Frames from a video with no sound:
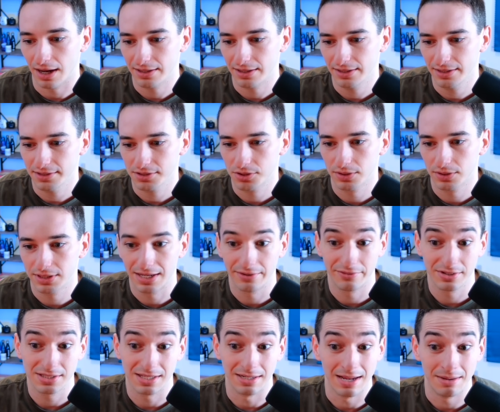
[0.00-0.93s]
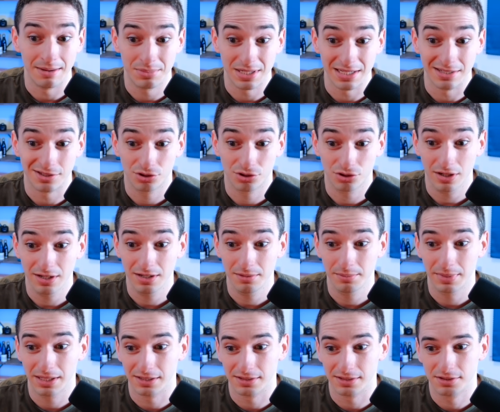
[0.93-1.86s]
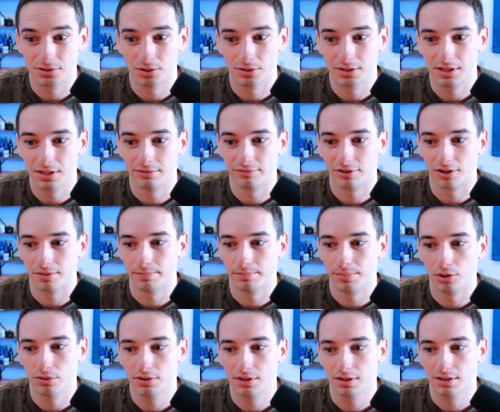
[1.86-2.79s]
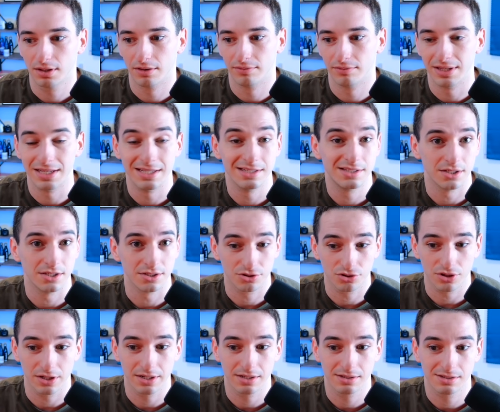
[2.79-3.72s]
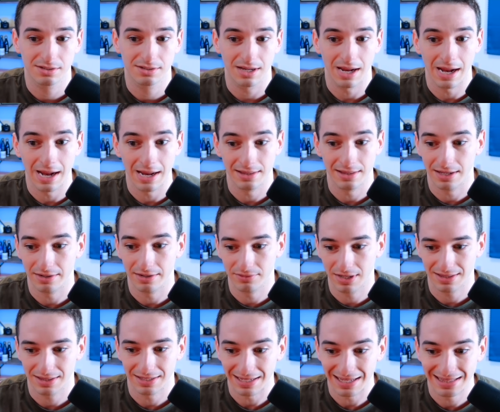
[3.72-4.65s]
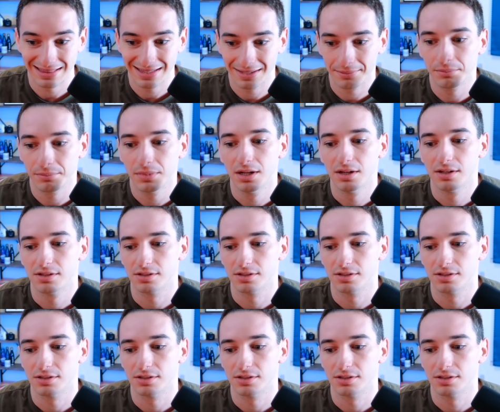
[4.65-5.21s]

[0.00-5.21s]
I think is going to give us an empty string because it's going to convert both of these to strings and they have nothing in them.